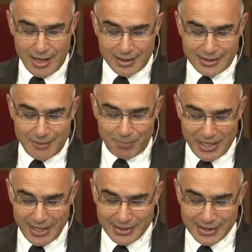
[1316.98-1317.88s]
See,
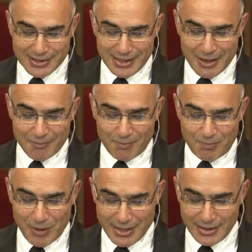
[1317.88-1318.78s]
peace is the
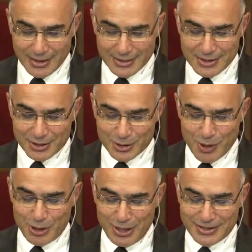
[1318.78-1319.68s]
abundance
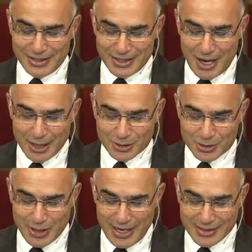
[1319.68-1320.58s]
experiencing God's
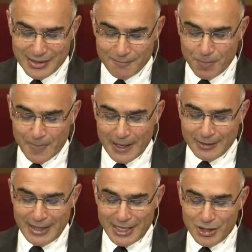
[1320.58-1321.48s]
grace
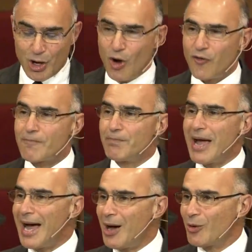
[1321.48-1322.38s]
that can
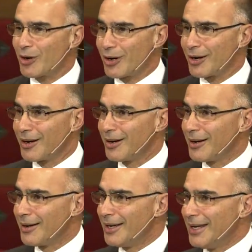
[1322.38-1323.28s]
overpower.
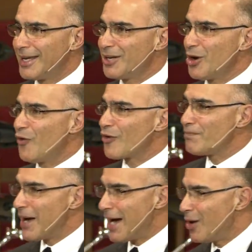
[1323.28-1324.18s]
It can
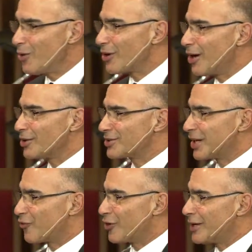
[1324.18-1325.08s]
overpower our
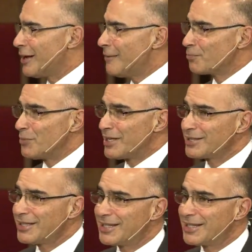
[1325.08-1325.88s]
suffering because it